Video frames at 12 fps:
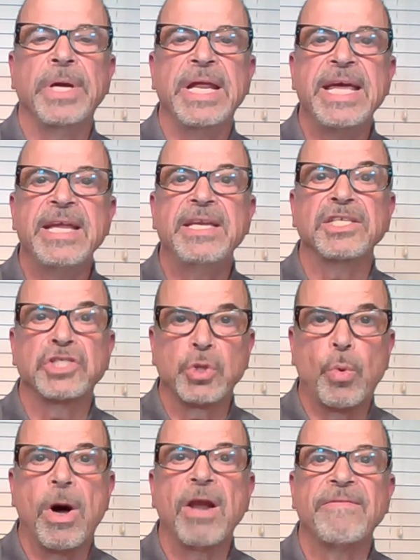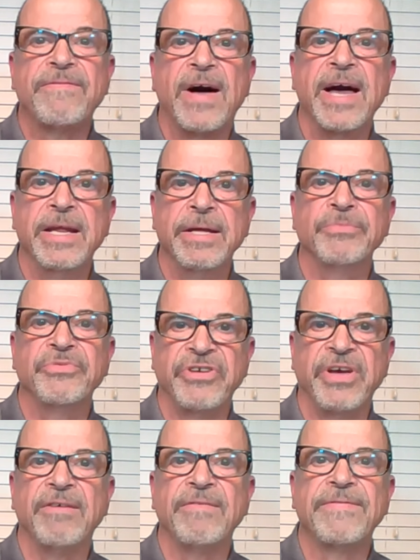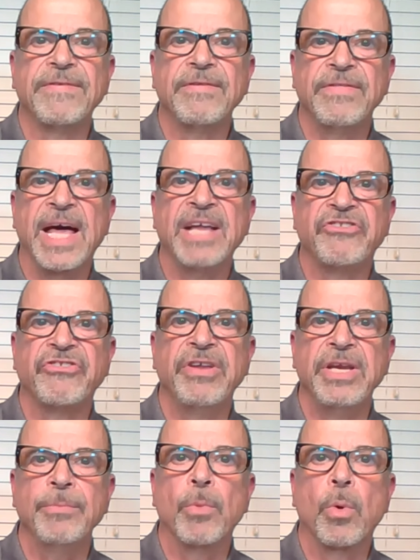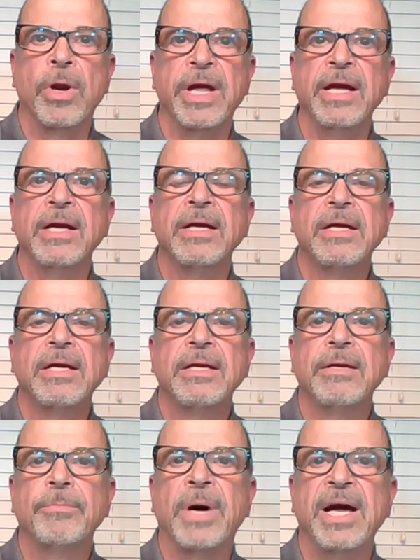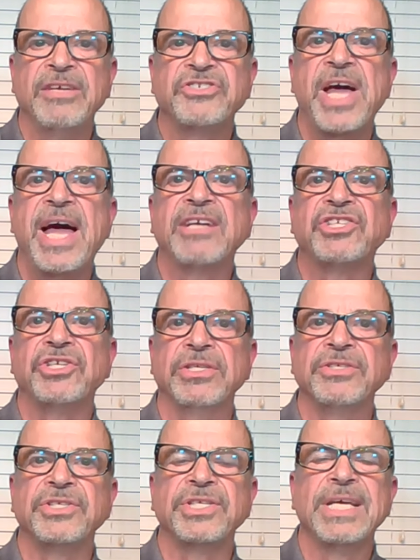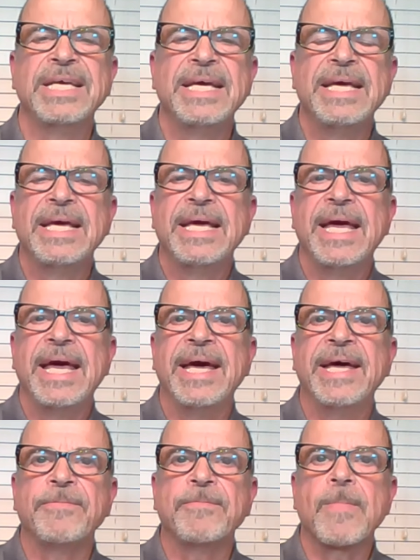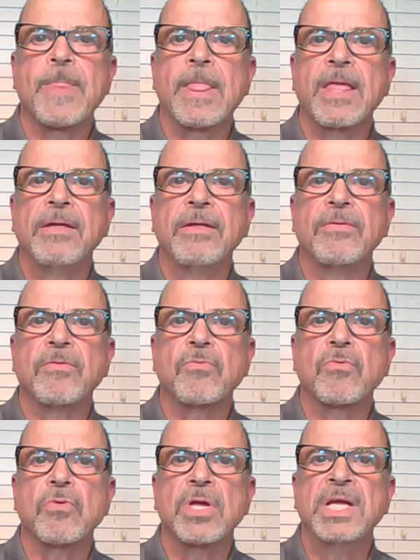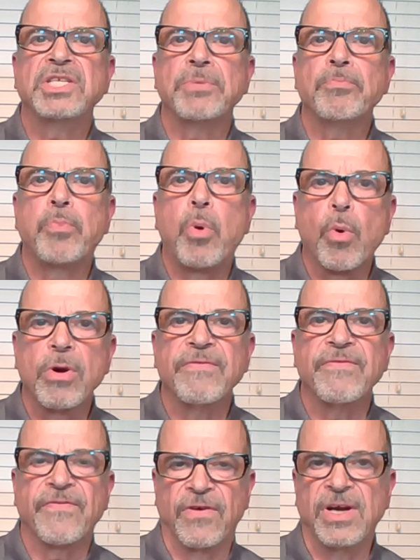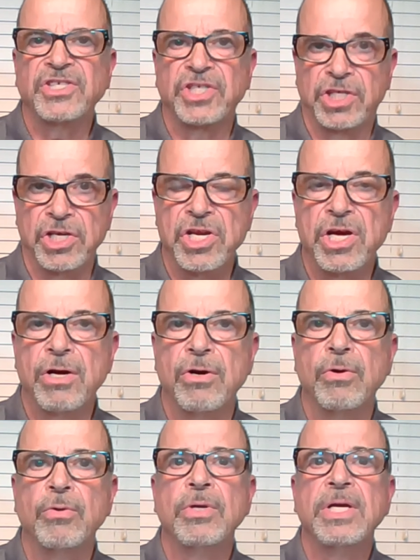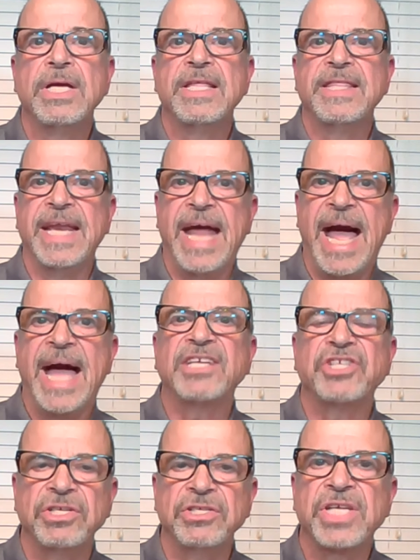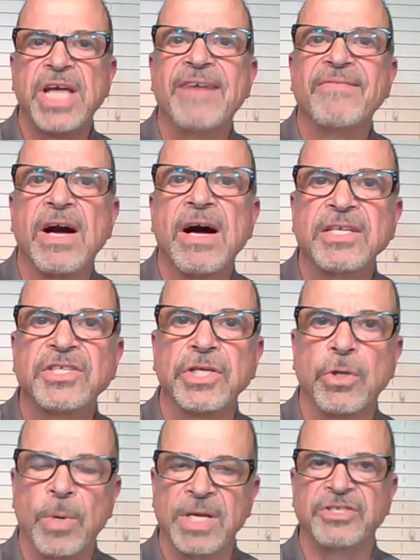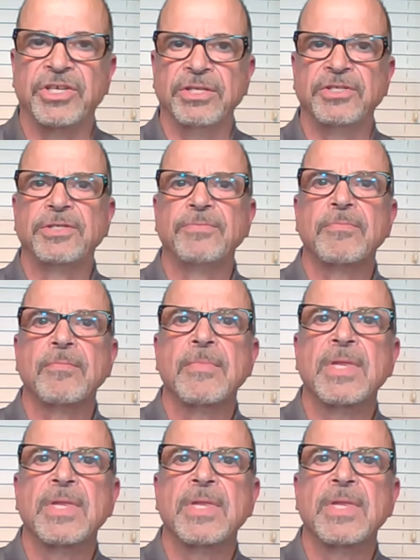but he disqualified himself that Sunday morning by his actions. And it's important for us to know that actions have consequences.